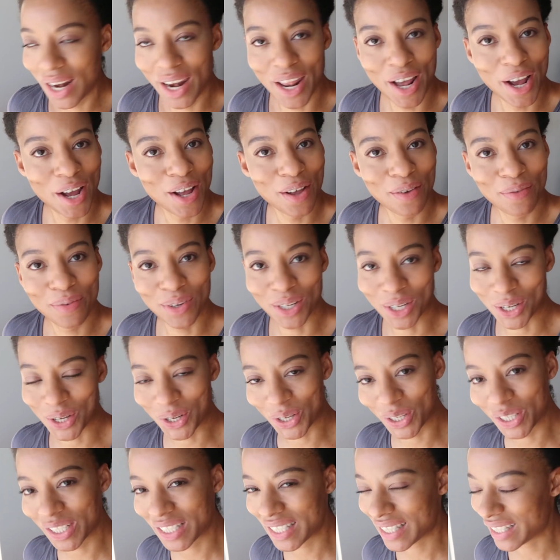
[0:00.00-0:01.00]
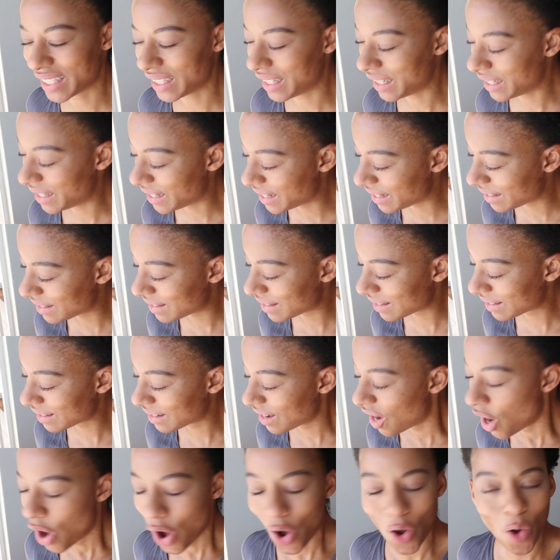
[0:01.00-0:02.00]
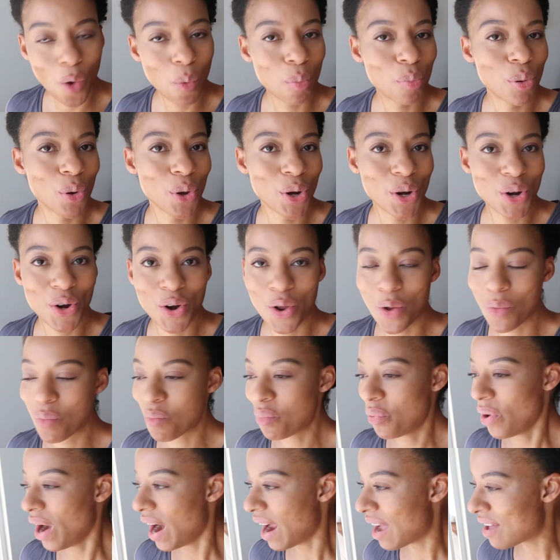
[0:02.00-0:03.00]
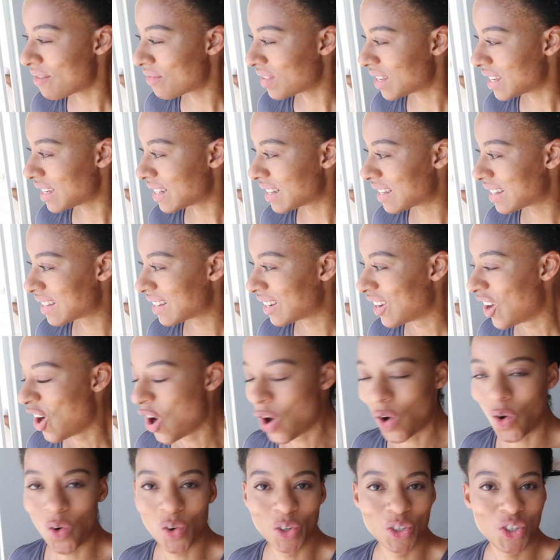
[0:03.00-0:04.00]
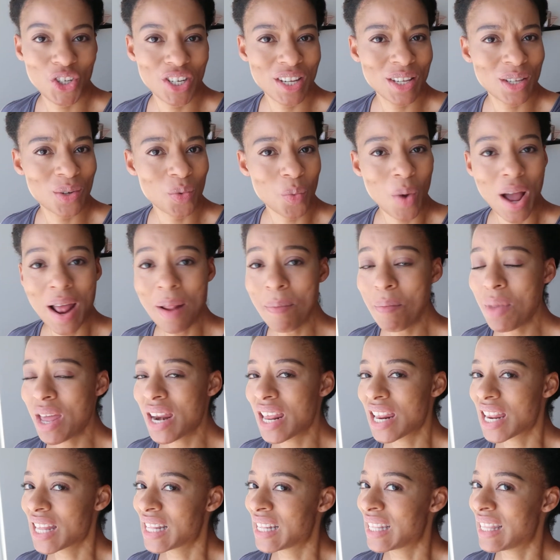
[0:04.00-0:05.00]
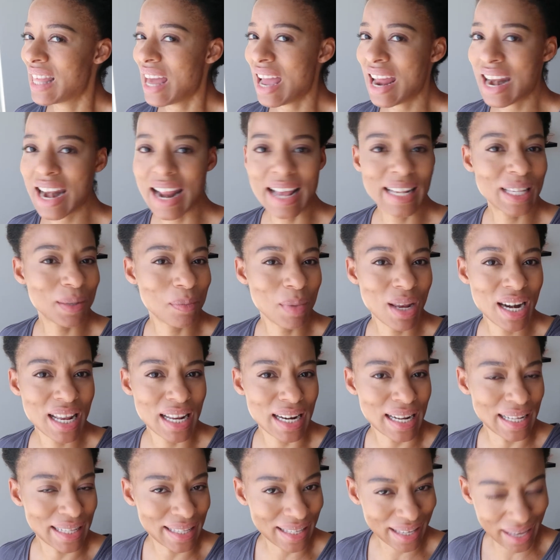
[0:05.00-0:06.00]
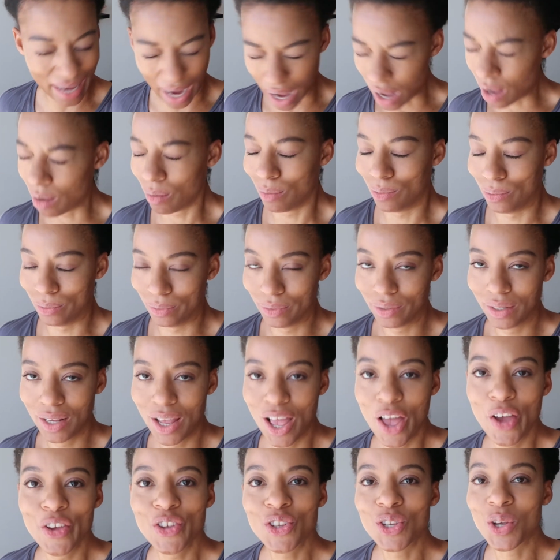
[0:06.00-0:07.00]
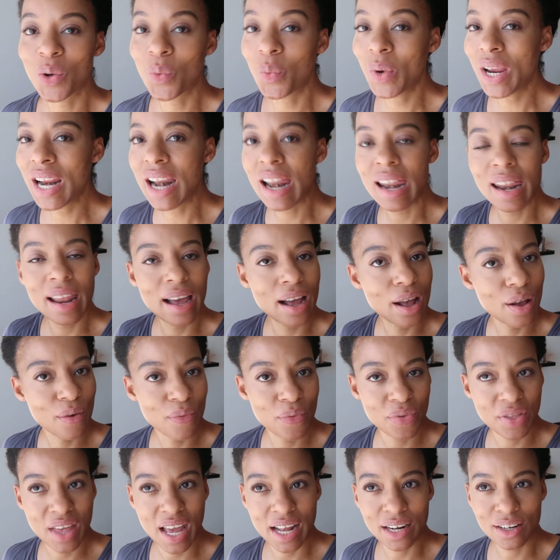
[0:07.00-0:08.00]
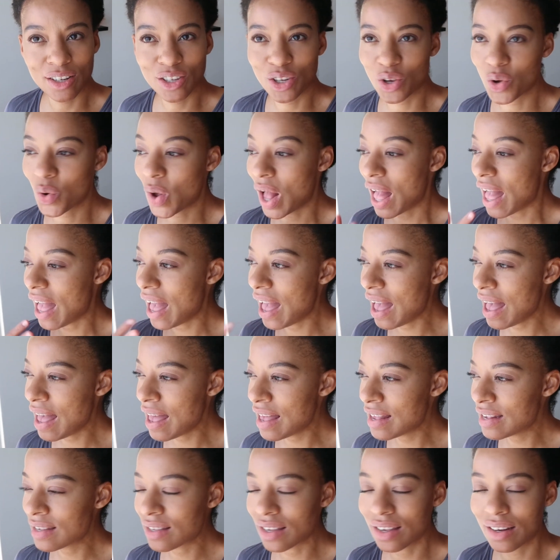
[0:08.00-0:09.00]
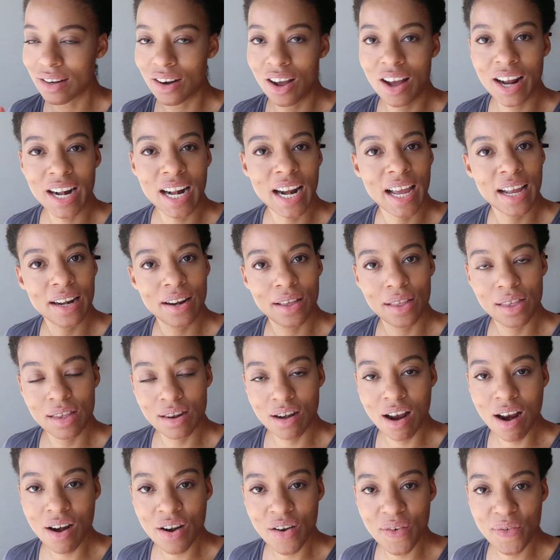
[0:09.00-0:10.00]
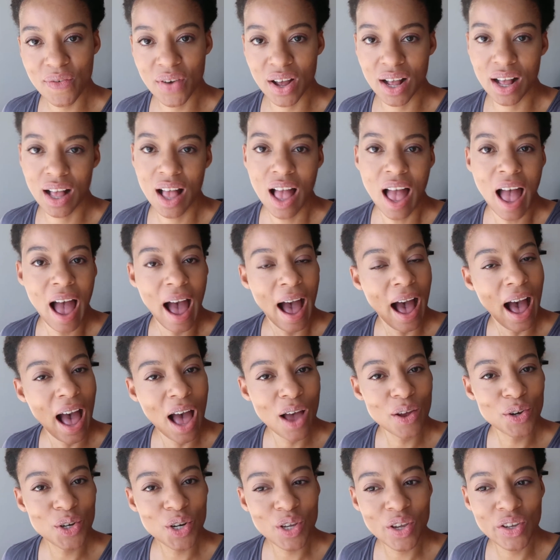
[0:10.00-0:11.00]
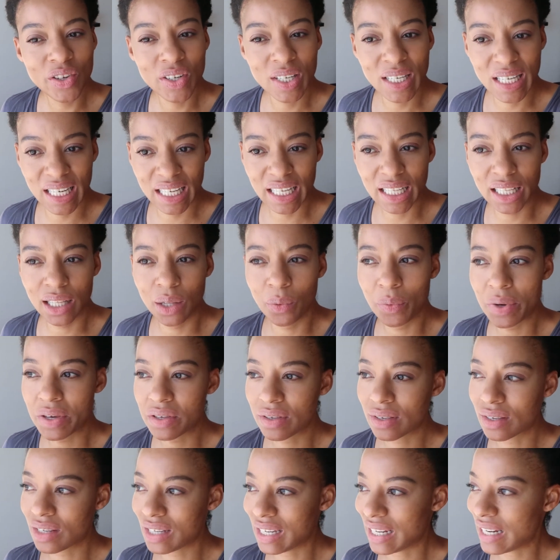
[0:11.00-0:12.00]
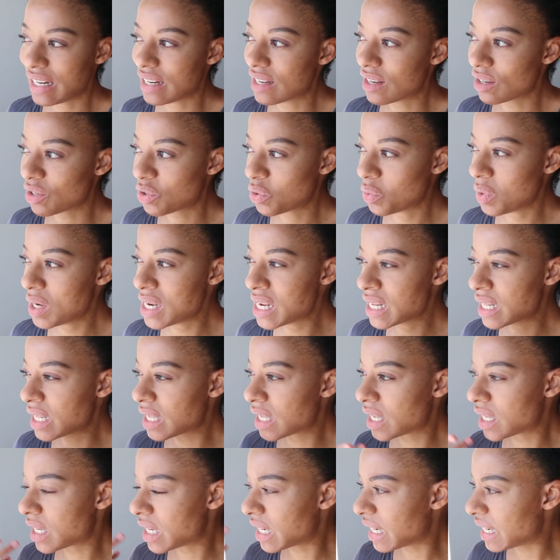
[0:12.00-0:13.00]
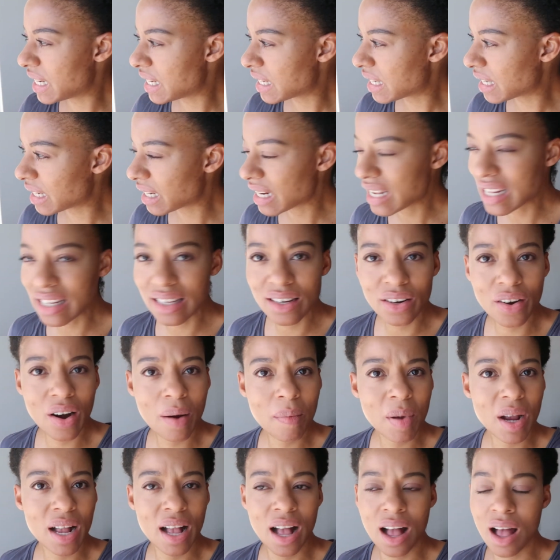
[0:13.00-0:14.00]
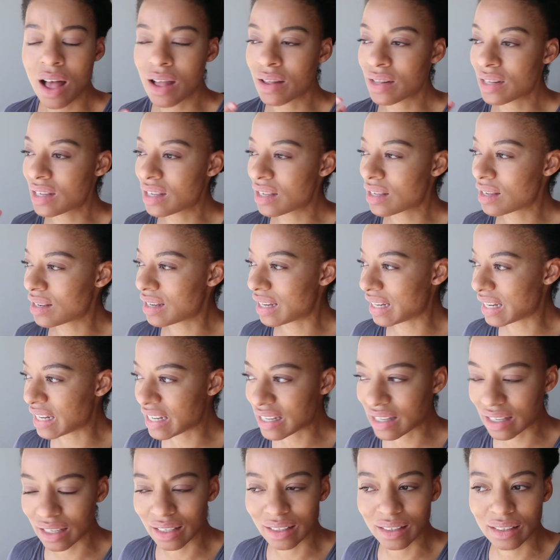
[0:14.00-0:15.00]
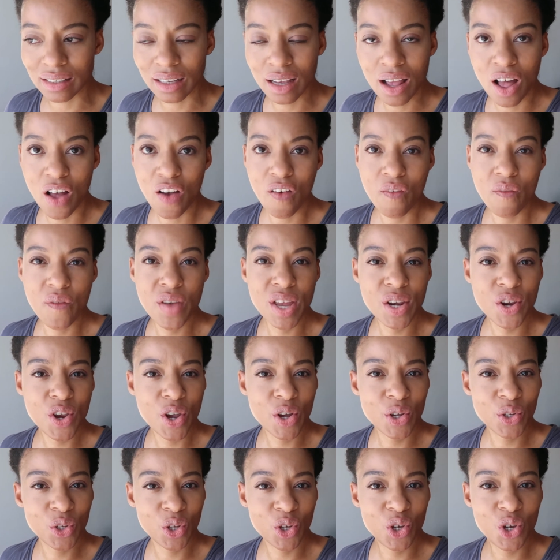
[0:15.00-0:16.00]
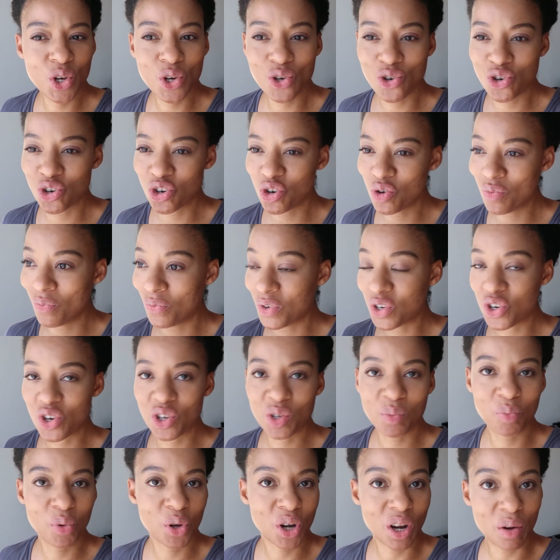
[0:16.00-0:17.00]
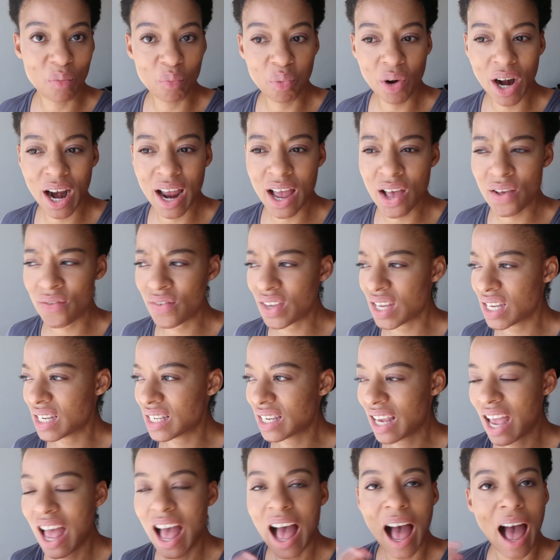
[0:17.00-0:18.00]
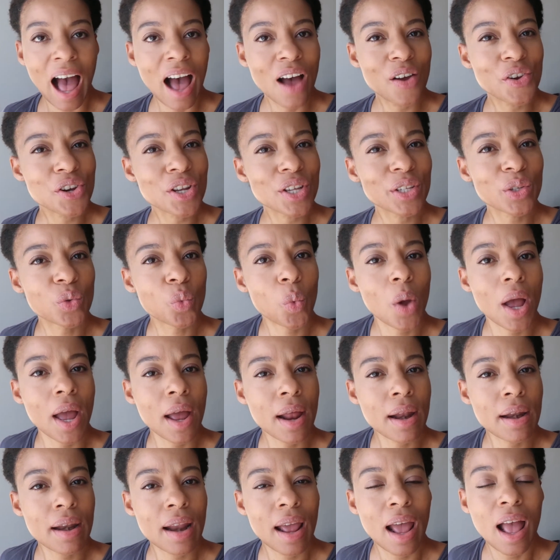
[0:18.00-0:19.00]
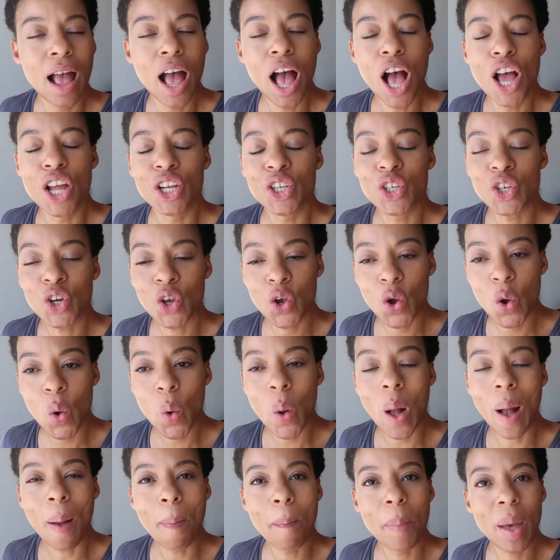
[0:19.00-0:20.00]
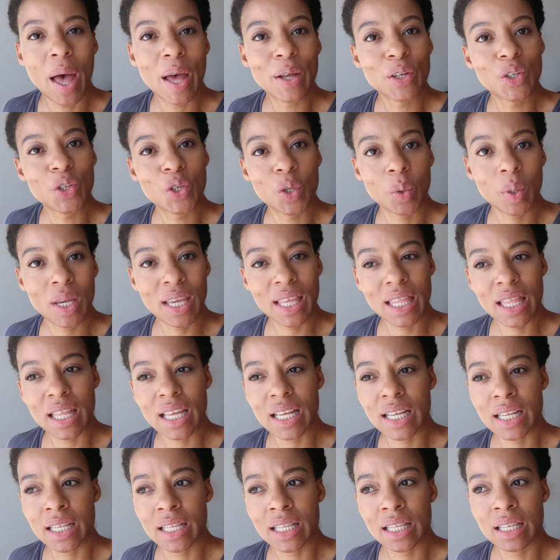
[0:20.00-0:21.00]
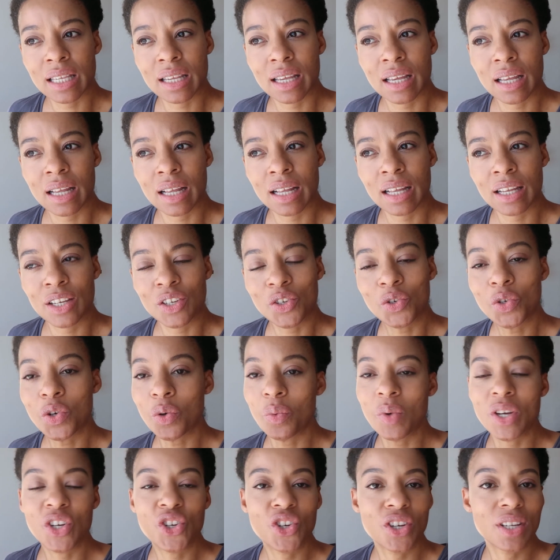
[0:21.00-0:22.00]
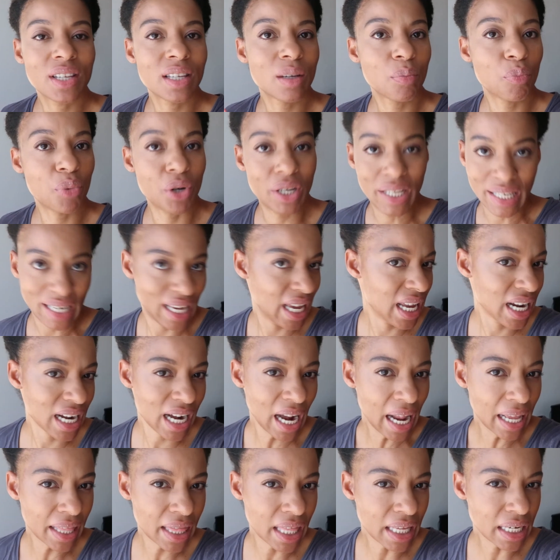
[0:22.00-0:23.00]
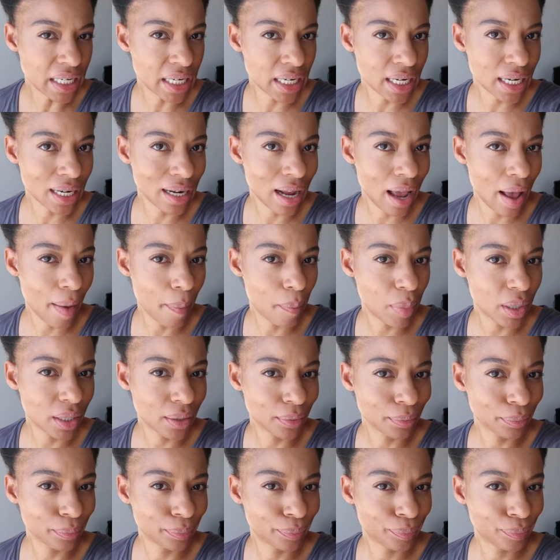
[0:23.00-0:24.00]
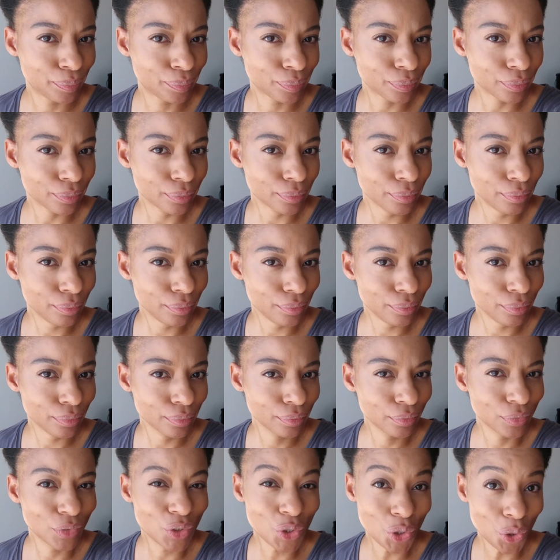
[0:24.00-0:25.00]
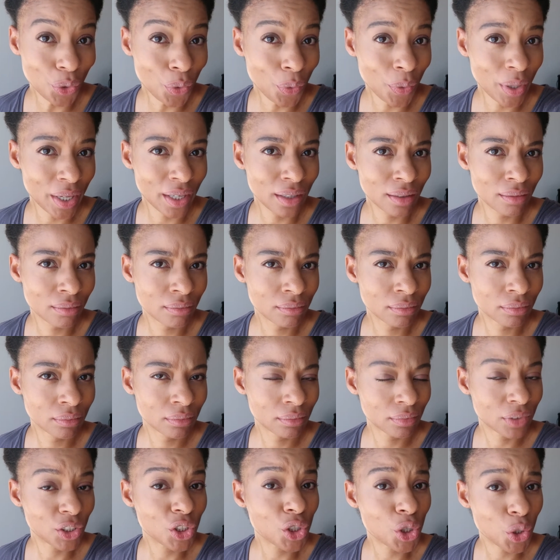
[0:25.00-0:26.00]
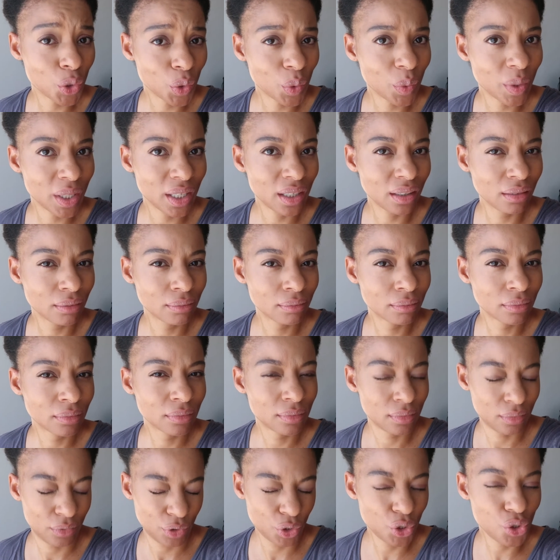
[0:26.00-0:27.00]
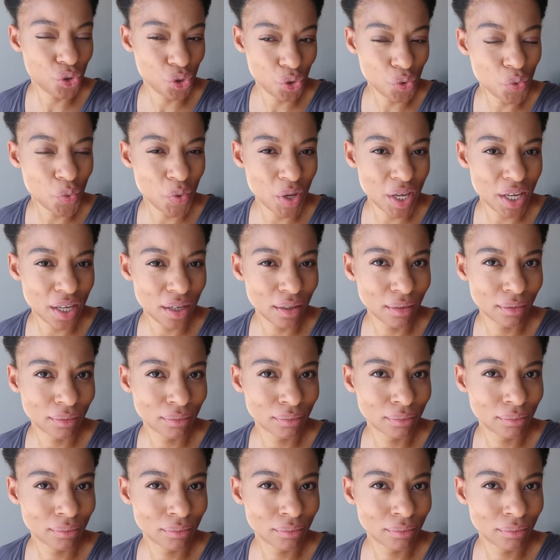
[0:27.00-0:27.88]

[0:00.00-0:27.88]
love a good delete, or put it on private, or just 1 minute it's there, next minute it's gone. So we love that. So as an online ethnographer, how do you deal with deleted tweets, deleted Instagram accounts, deleted videos on YouTube, videos put on private? How does one go about doing this? Do we just pretend like they didn't happen? Do we? Do we? Do we?